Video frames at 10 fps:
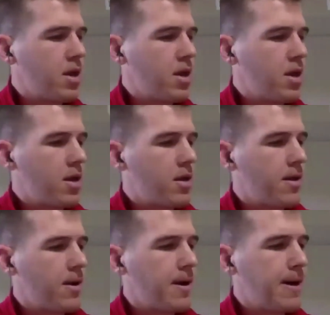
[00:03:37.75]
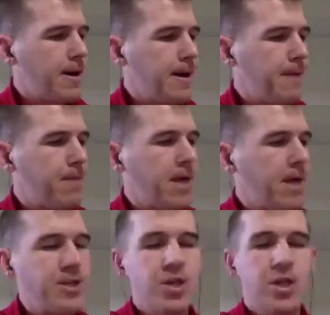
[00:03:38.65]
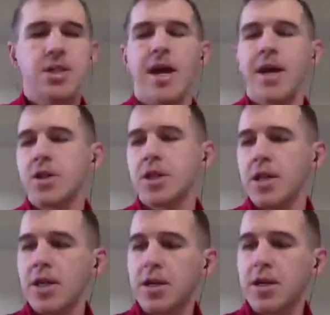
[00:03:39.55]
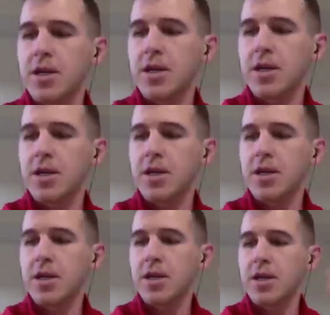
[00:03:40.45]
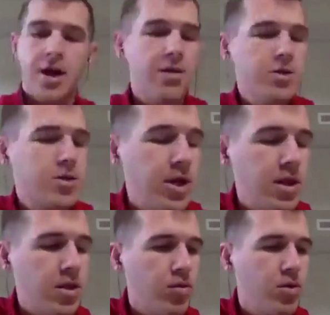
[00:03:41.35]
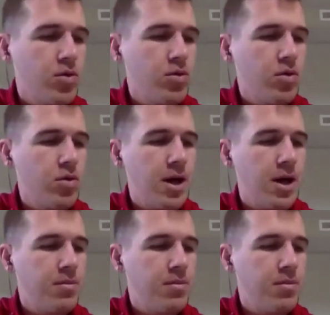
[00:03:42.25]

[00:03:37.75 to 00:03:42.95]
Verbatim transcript: i just actually was just right before you got on i was reading through um,